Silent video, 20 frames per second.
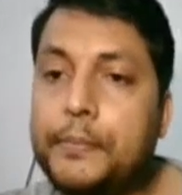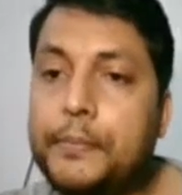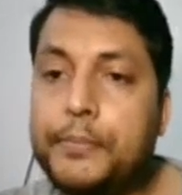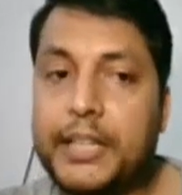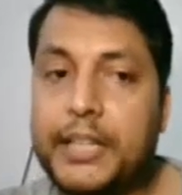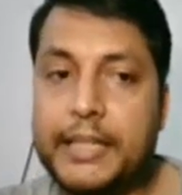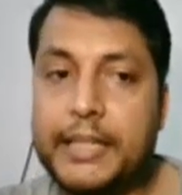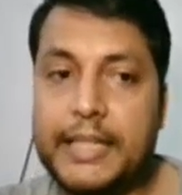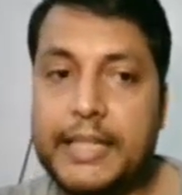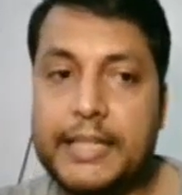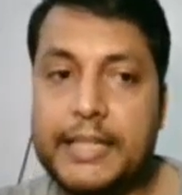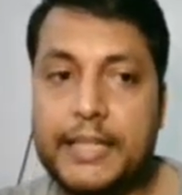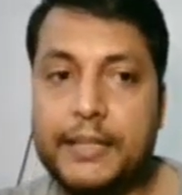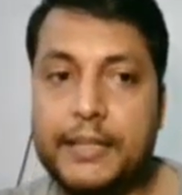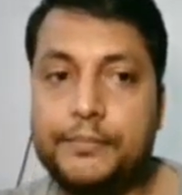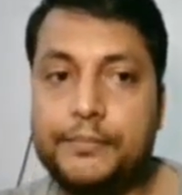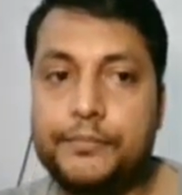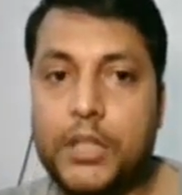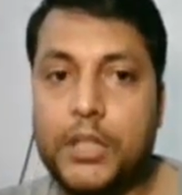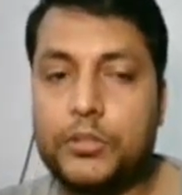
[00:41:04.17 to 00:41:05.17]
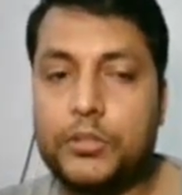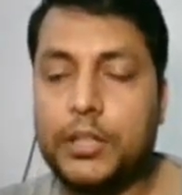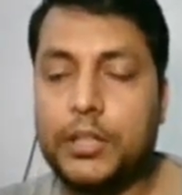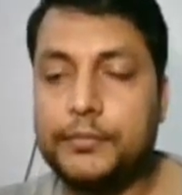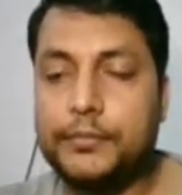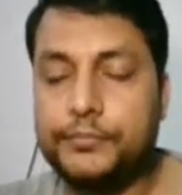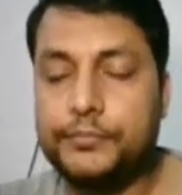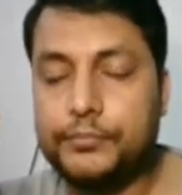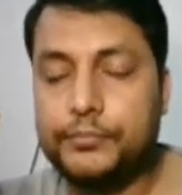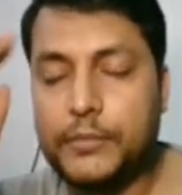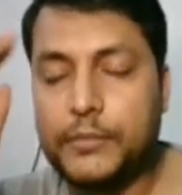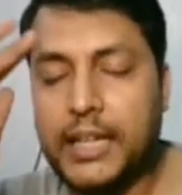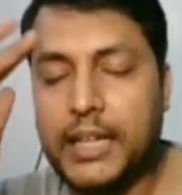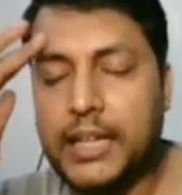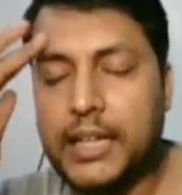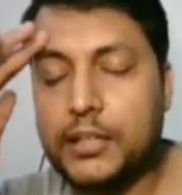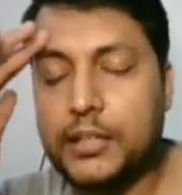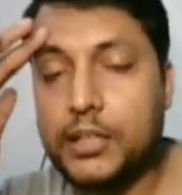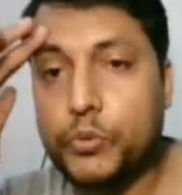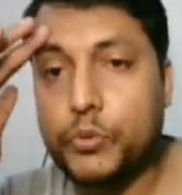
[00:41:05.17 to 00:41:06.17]
pregnancy.
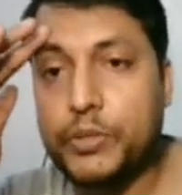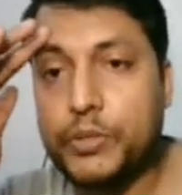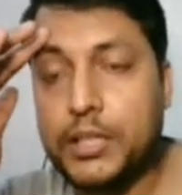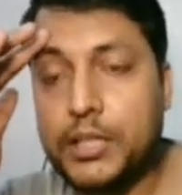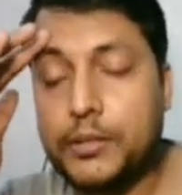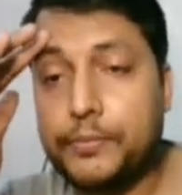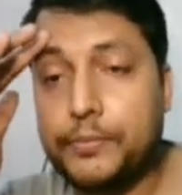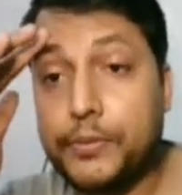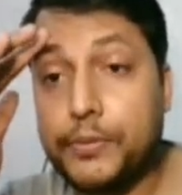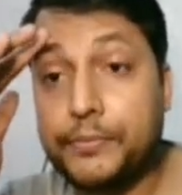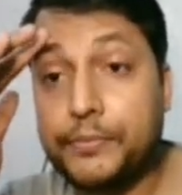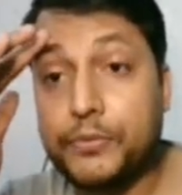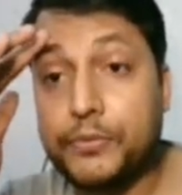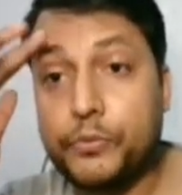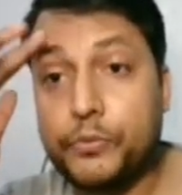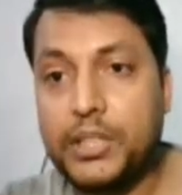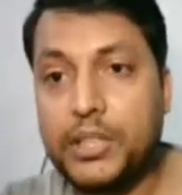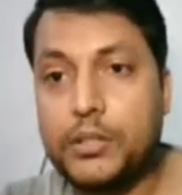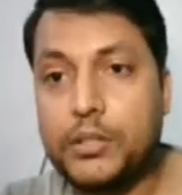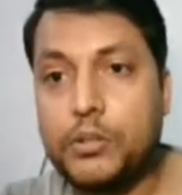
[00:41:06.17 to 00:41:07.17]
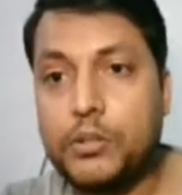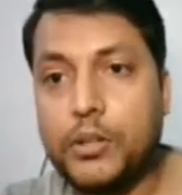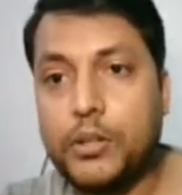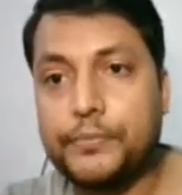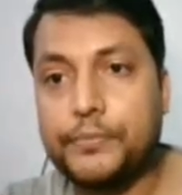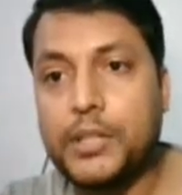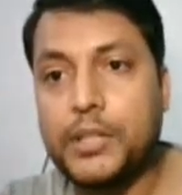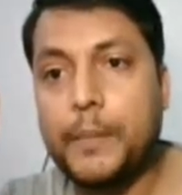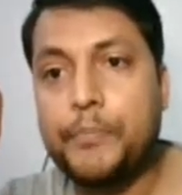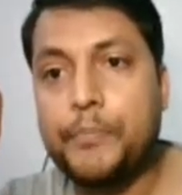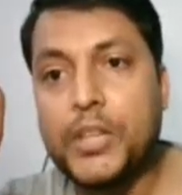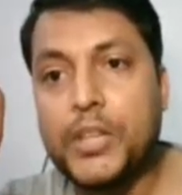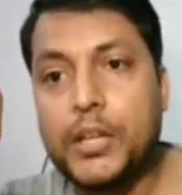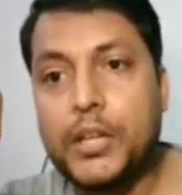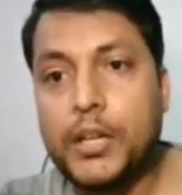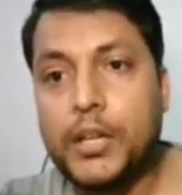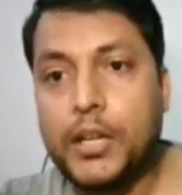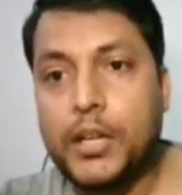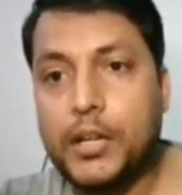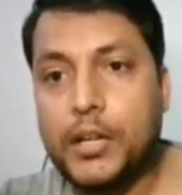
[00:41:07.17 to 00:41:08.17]
At the 25th week of the
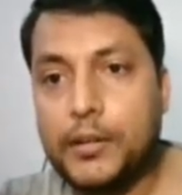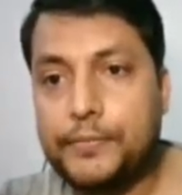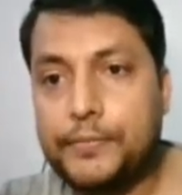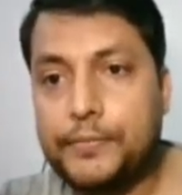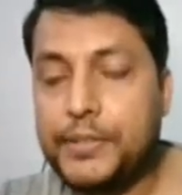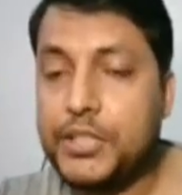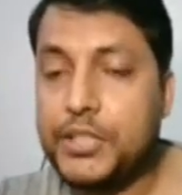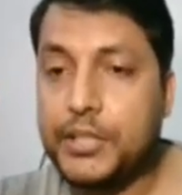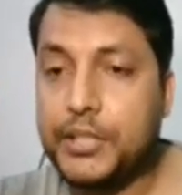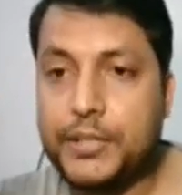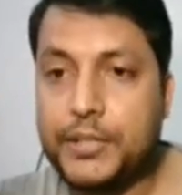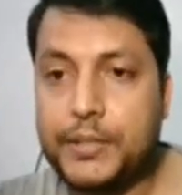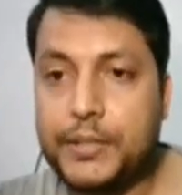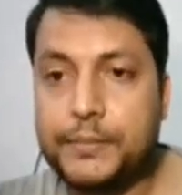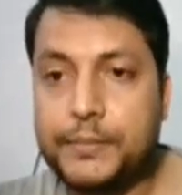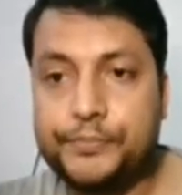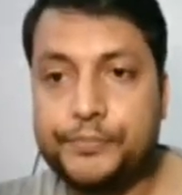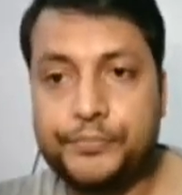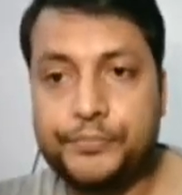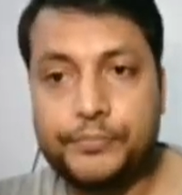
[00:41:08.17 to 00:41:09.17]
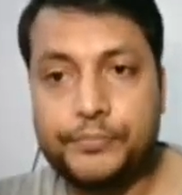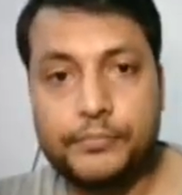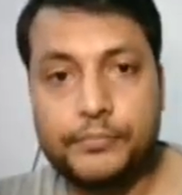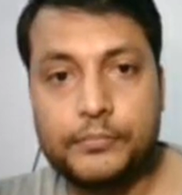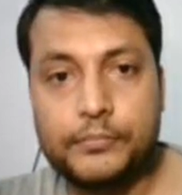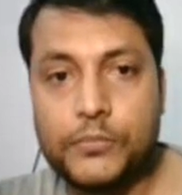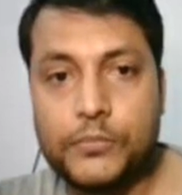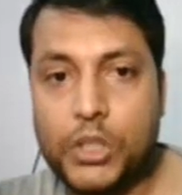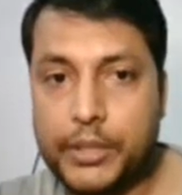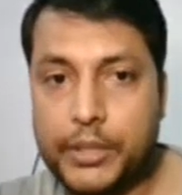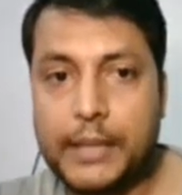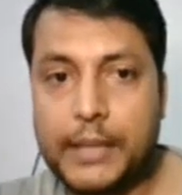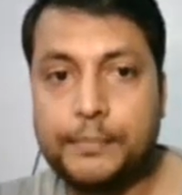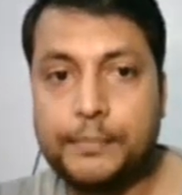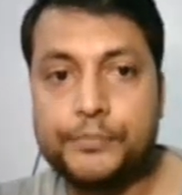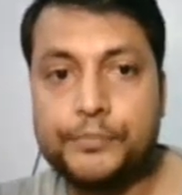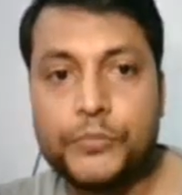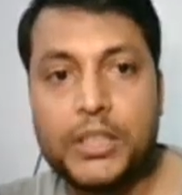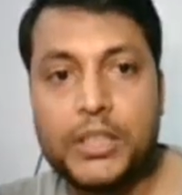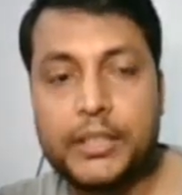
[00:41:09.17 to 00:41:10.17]
fetus. Okay,
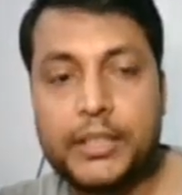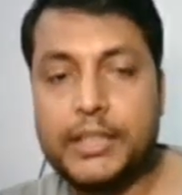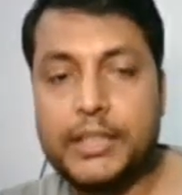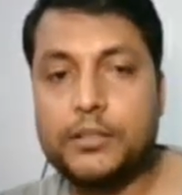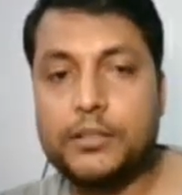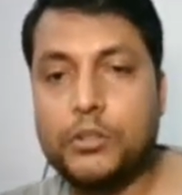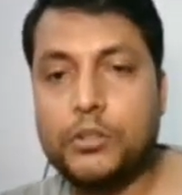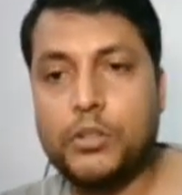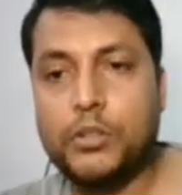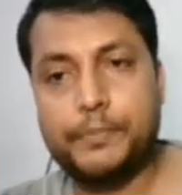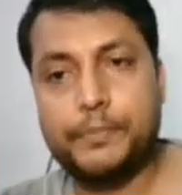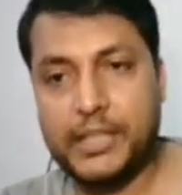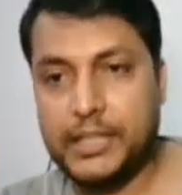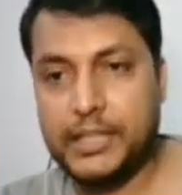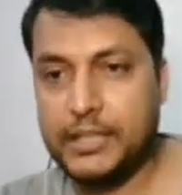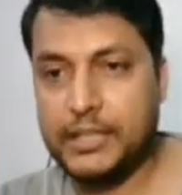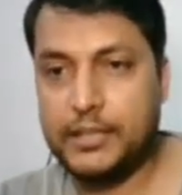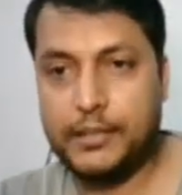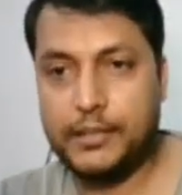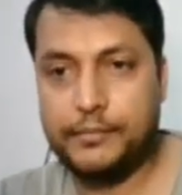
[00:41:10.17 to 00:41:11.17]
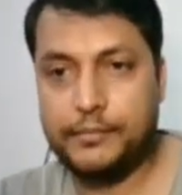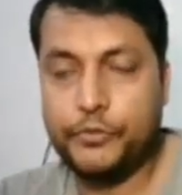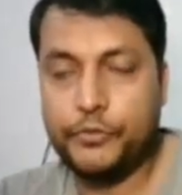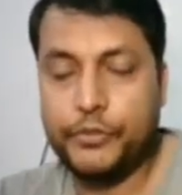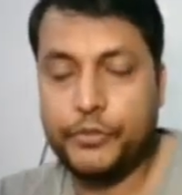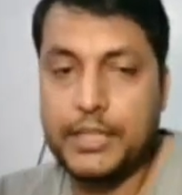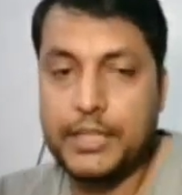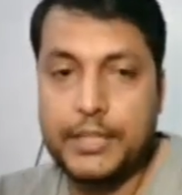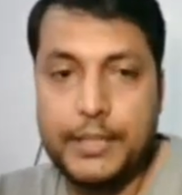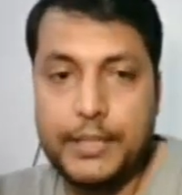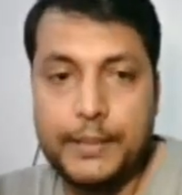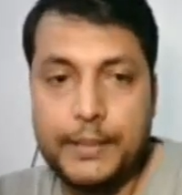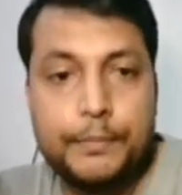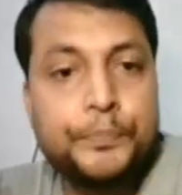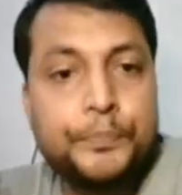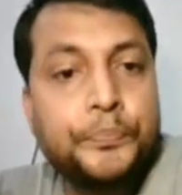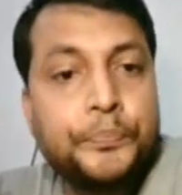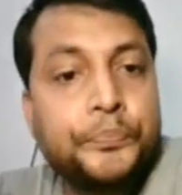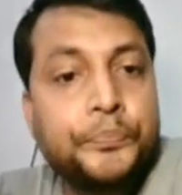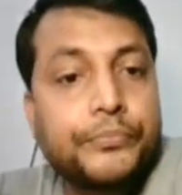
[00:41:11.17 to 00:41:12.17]
great, or pregnancy, we can say.
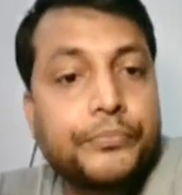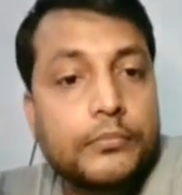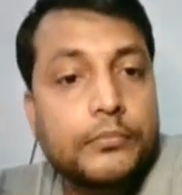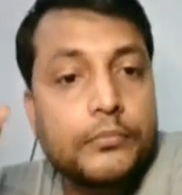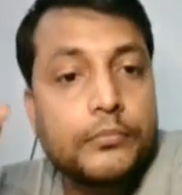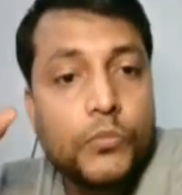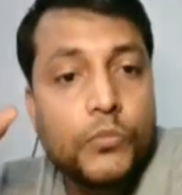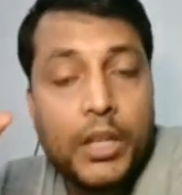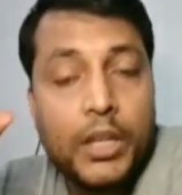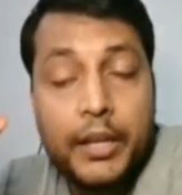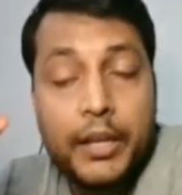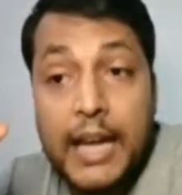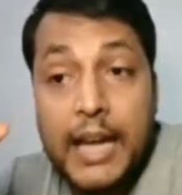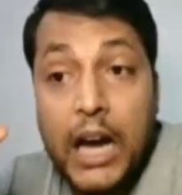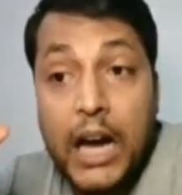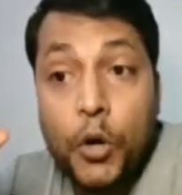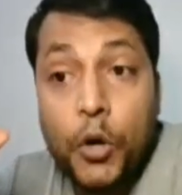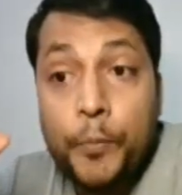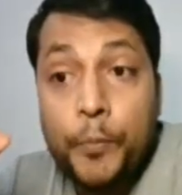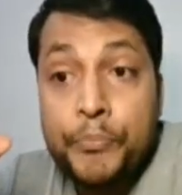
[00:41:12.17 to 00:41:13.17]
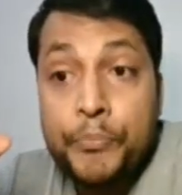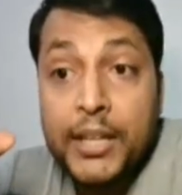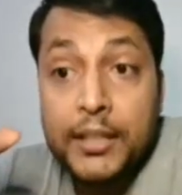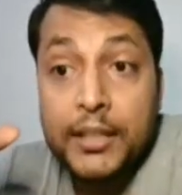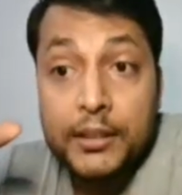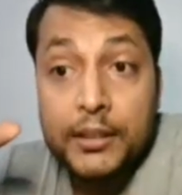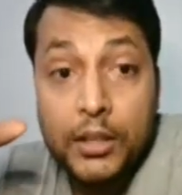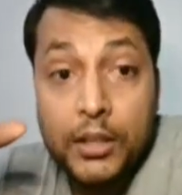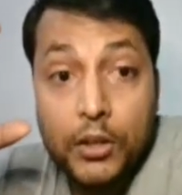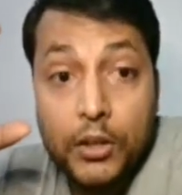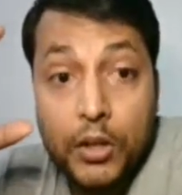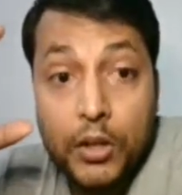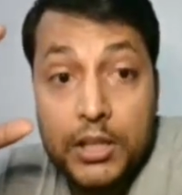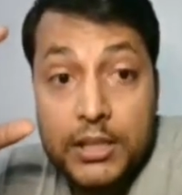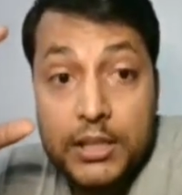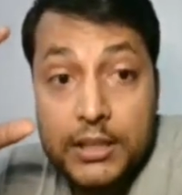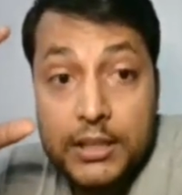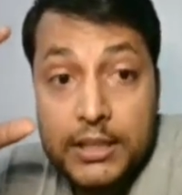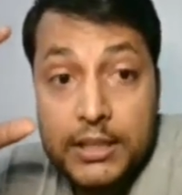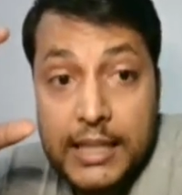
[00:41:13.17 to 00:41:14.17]
Now, the
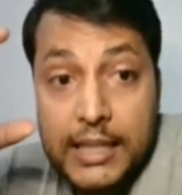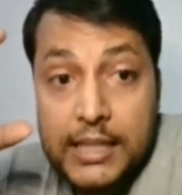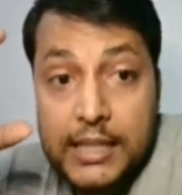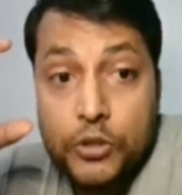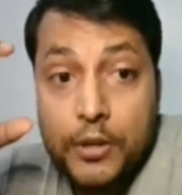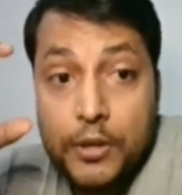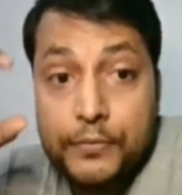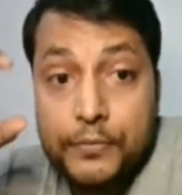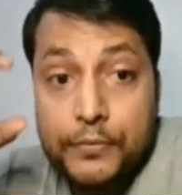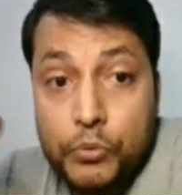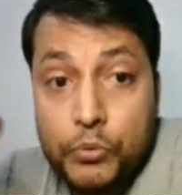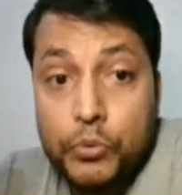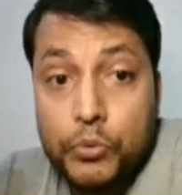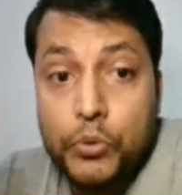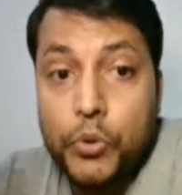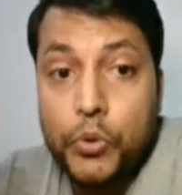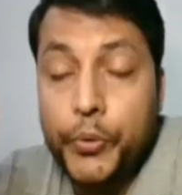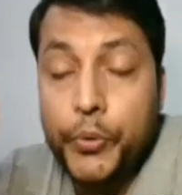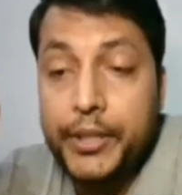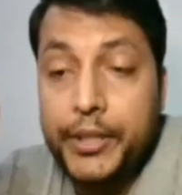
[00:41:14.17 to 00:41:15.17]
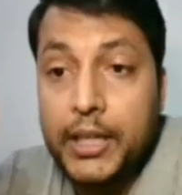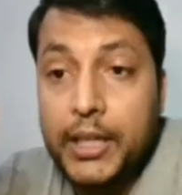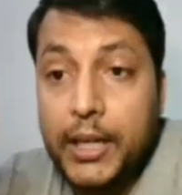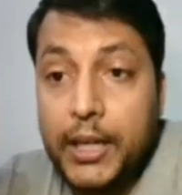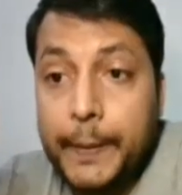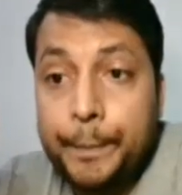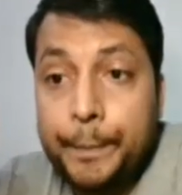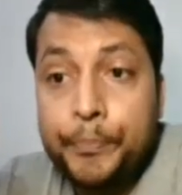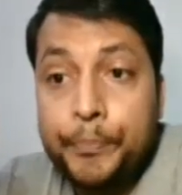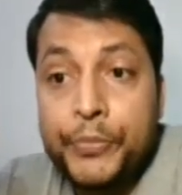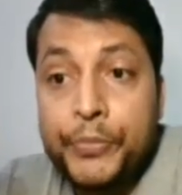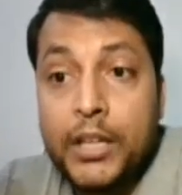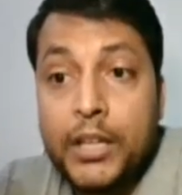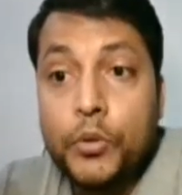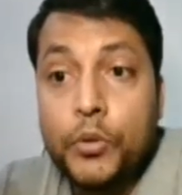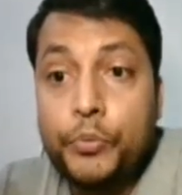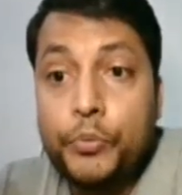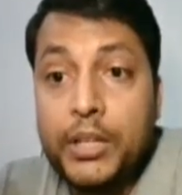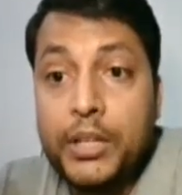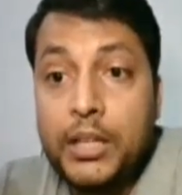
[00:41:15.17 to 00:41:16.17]
cells of oogonia
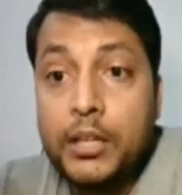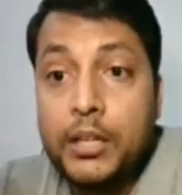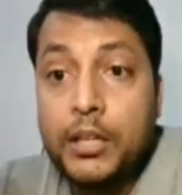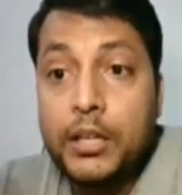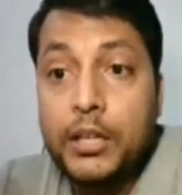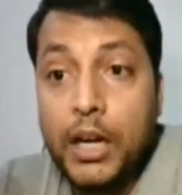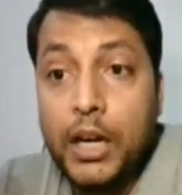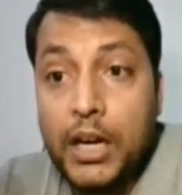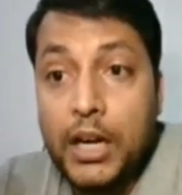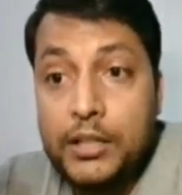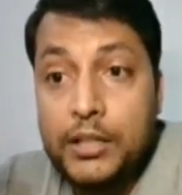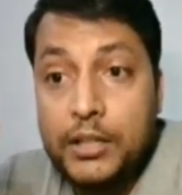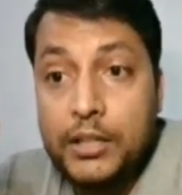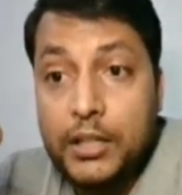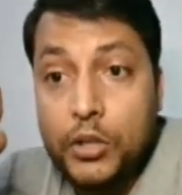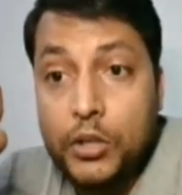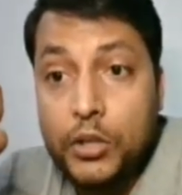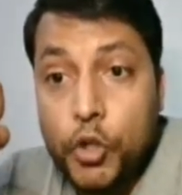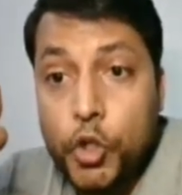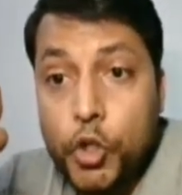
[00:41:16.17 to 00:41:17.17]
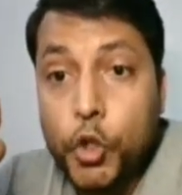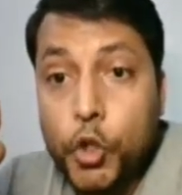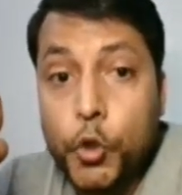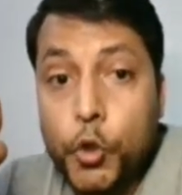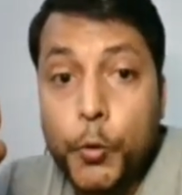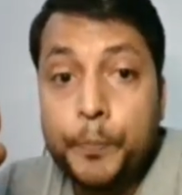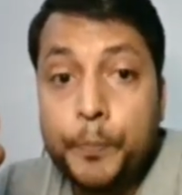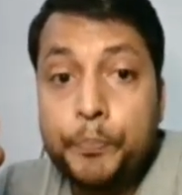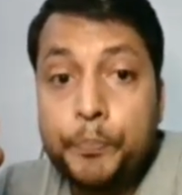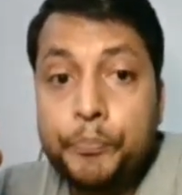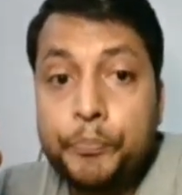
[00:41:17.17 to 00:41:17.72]
will undergo